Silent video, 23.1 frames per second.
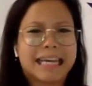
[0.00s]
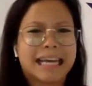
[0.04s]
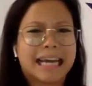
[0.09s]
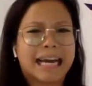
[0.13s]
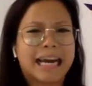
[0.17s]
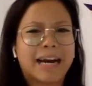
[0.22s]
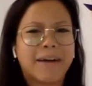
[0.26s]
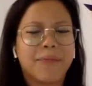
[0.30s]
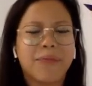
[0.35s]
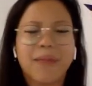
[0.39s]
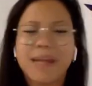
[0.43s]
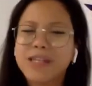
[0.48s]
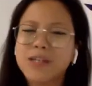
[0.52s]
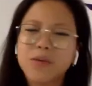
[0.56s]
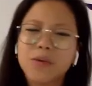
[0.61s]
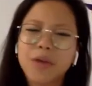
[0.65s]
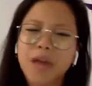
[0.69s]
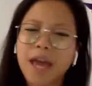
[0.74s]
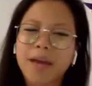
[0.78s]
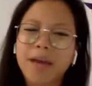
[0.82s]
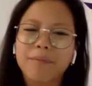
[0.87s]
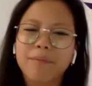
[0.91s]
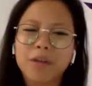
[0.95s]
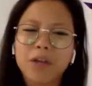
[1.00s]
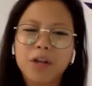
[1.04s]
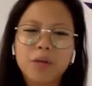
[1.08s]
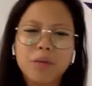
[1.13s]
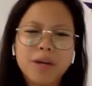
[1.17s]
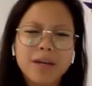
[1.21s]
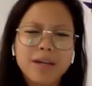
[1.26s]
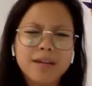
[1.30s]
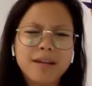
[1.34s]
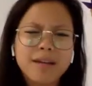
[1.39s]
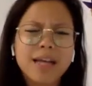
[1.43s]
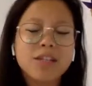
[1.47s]
Yeah, that's okay. You know
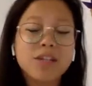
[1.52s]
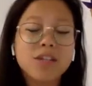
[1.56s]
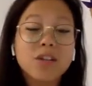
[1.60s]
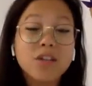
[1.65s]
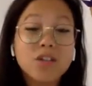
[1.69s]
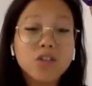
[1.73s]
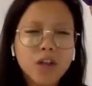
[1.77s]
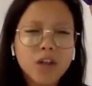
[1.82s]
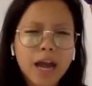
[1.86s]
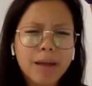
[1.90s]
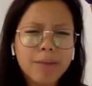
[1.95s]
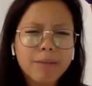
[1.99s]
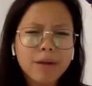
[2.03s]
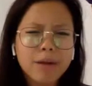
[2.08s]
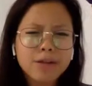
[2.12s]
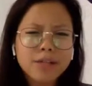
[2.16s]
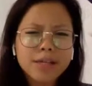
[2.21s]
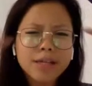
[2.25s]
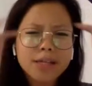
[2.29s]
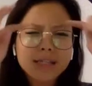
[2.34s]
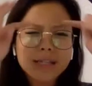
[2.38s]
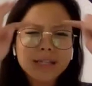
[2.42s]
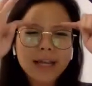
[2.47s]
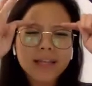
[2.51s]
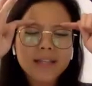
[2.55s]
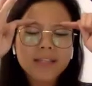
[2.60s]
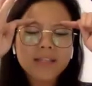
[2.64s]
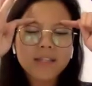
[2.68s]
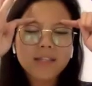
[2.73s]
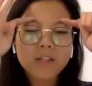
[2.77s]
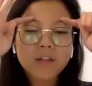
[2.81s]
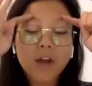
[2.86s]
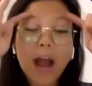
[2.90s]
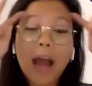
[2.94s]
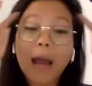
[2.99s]
what? As long as your eyebrows can dance,
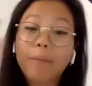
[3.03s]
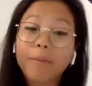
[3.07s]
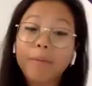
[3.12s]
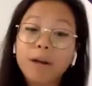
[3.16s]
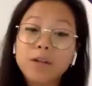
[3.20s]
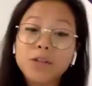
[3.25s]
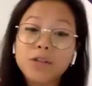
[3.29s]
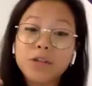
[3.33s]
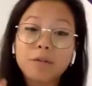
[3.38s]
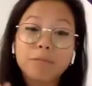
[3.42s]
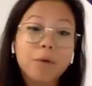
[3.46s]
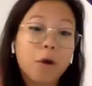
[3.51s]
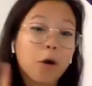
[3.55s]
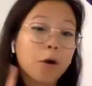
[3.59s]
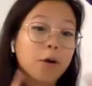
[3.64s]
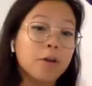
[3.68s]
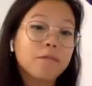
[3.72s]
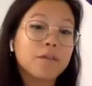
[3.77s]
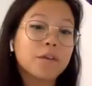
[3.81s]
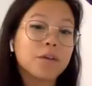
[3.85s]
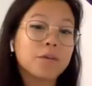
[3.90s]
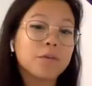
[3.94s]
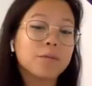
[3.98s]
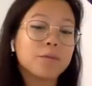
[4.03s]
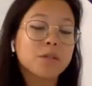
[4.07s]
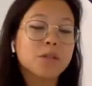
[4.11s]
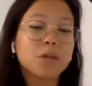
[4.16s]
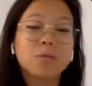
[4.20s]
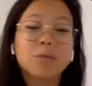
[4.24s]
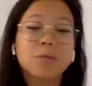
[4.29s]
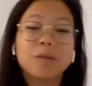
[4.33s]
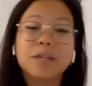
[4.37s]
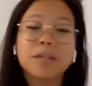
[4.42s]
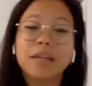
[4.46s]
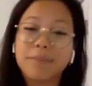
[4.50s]
your eyebrows are a part of you.
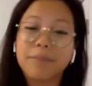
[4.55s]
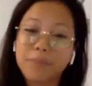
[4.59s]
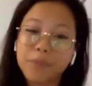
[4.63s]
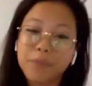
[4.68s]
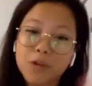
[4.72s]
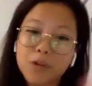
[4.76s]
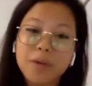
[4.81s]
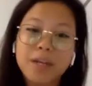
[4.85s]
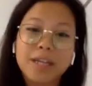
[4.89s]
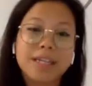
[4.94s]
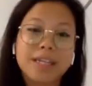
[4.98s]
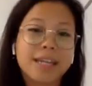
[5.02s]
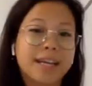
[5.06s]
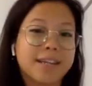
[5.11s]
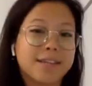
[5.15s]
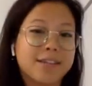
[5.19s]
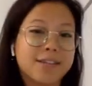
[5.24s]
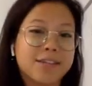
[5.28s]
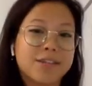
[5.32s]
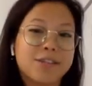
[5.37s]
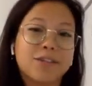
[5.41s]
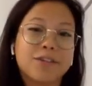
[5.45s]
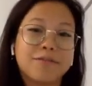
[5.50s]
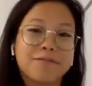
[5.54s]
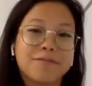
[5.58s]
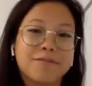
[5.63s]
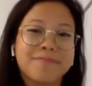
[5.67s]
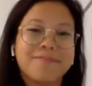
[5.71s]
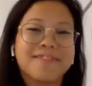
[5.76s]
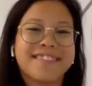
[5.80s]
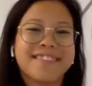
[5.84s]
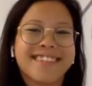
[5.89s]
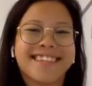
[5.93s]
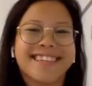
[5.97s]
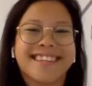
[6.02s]
So really, you can dance too.
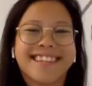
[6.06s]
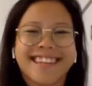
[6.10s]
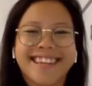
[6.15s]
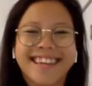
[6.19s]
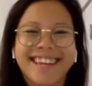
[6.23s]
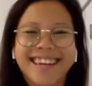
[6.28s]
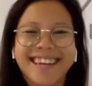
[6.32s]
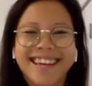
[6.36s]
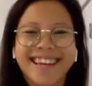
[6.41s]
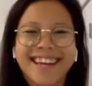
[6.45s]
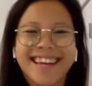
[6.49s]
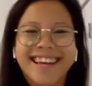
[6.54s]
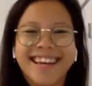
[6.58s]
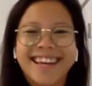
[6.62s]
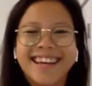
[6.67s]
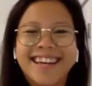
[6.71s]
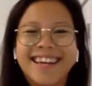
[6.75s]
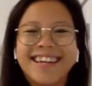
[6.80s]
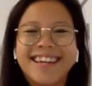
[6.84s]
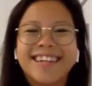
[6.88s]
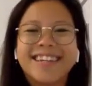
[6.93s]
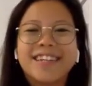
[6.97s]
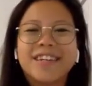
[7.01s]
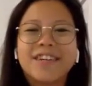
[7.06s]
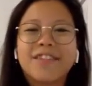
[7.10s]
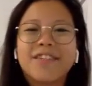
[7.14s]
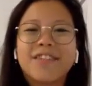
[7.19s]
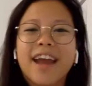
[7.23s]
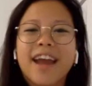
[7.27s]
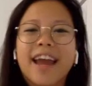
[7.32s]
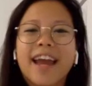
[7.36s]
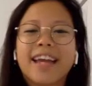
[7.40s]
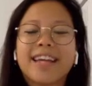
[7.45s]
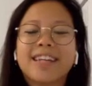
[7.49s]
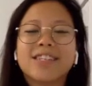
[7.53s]

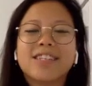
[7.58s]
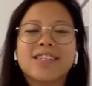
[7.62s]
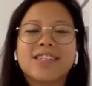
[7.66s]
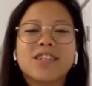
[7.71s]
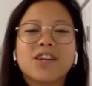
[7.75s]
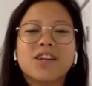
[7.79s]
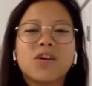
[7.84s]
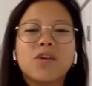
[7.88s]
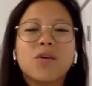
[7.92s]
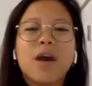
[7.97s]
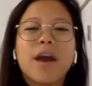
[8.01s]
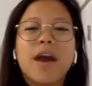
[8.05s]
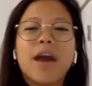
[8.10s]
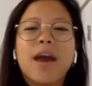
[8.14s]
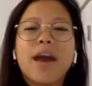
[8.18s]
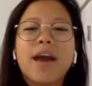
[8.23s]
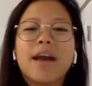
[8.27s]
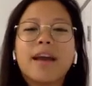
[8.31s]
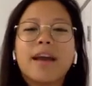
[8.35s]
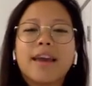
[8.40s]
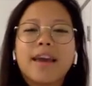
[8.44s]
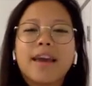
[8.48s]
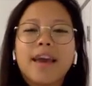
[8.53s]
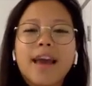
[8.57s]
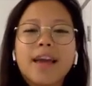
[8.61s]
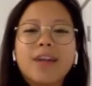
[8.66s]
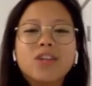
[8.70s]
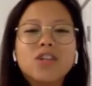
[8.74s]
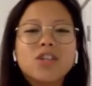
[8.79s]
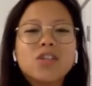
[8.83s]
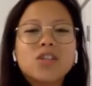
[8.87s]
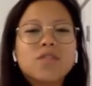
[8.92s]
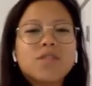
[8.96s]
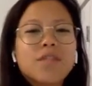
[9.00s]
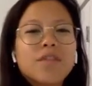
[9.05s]
Great. So
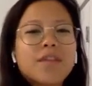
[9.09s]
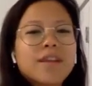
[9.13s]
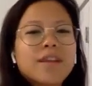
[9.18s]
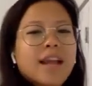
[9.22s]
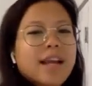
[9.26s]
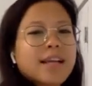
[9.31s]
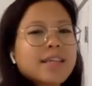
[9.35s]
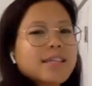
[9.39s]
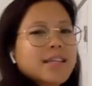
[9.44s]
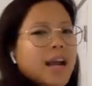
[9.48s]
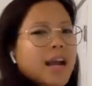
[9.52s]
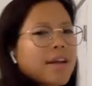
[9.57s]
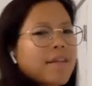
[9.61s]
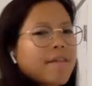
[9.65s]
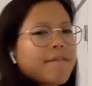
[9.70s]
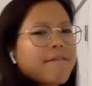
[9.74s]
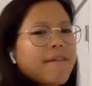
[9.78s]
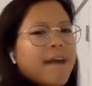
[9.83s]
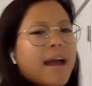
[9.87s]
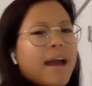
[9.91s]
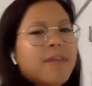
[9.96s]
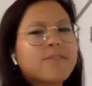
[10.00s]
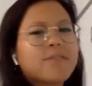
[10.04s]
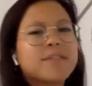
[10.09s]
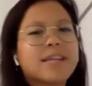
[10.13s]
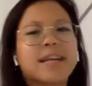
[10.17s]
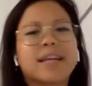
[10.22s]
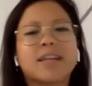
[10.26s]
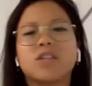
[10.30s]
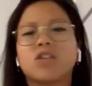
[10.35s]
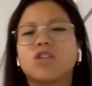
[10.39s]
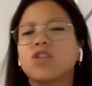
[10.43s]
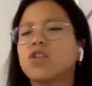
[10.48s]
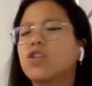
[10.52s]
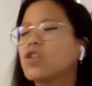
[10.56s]
again, just for the next kind of 5
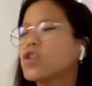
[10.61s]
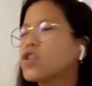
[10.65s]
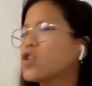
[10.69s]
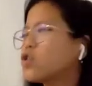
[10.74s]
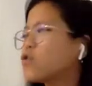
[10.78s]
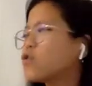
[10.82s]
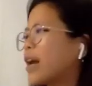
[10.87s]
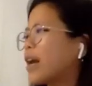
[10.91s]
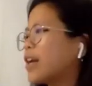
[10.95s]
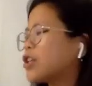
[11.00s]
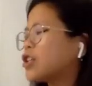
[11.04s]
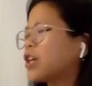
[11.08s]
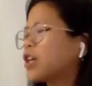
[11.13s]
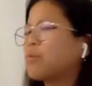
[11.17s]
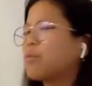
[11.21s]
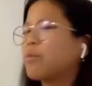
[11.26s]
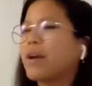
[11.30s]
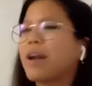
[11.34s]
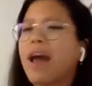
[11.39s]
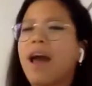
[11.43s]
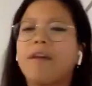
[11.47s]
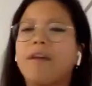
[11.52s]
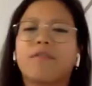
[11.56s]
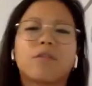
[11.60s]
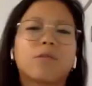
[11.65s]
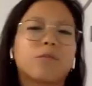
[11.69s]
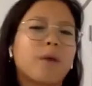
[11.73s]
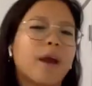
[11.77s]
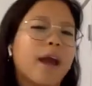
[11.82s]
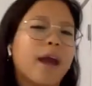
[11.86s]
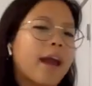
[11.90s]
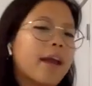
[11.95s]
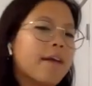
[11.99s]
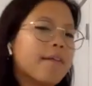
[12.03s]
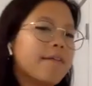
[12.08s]
seconds, just stretch in whatever
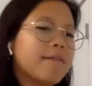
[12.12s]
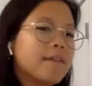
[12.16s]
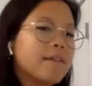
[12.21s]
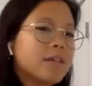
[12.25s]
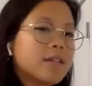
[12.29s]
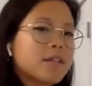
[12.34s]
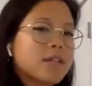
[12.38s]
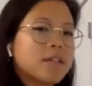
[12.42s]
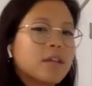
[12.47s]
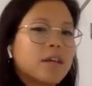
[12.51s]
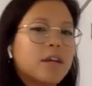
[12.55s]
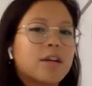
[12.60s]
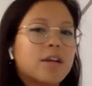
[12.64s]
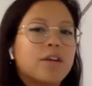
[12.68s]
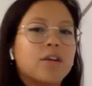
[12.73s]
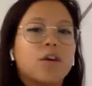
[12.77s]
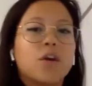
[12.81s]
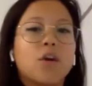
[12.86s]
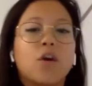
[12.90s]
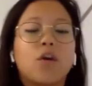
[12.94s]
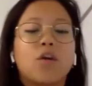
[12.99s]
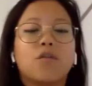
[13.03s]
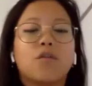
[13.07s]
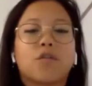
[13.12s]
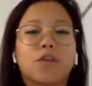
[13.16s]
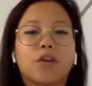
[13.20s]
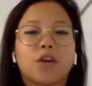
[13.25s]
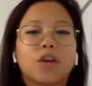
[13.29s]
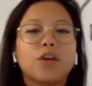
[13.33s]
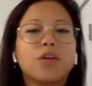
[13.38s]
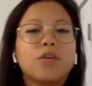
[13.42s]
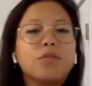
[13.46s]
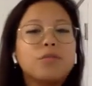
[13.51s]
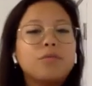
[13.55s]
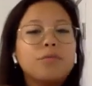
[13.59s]
way feels good for
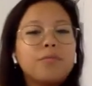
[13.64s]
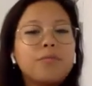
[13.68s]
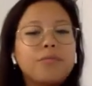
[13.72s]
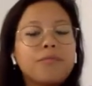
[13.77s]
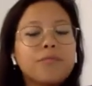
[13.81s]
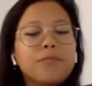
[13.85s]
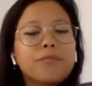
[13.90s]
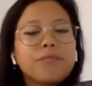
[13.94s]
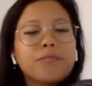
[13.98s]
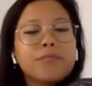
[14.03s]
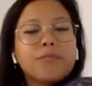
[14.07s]
you.